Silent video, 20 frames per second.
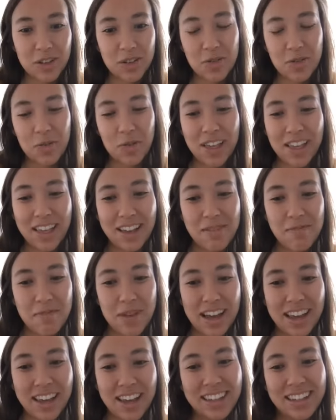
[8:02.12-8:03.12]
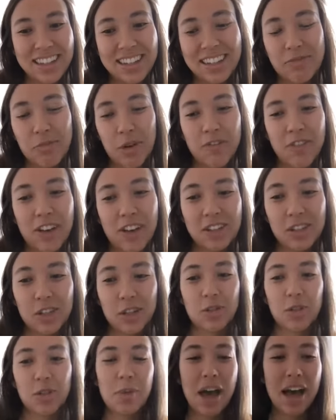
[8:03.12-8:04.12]
when my
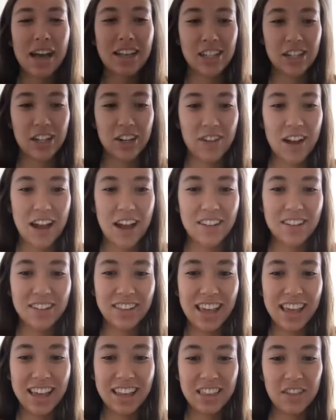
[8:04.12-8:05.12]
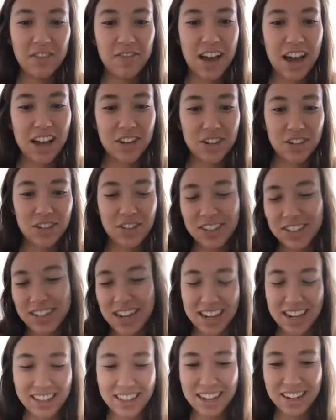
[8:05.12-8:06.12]
professor was passing around like the vaginal
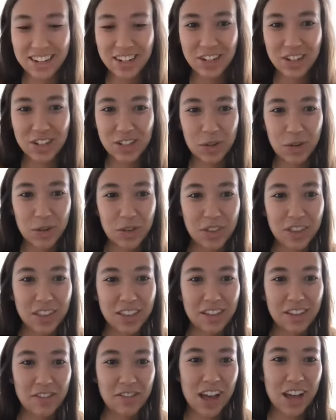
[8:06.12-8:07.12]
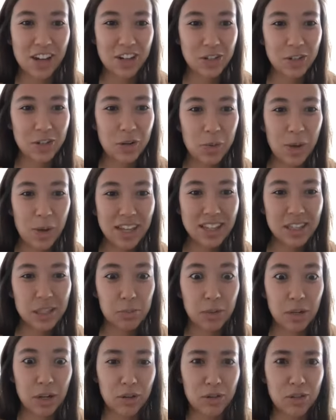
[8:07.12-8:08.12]
dilators or the vaginal weights,
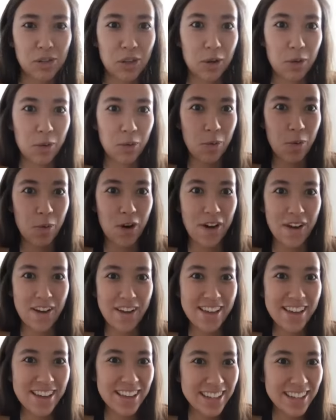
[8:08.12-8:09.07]
but I was like, what?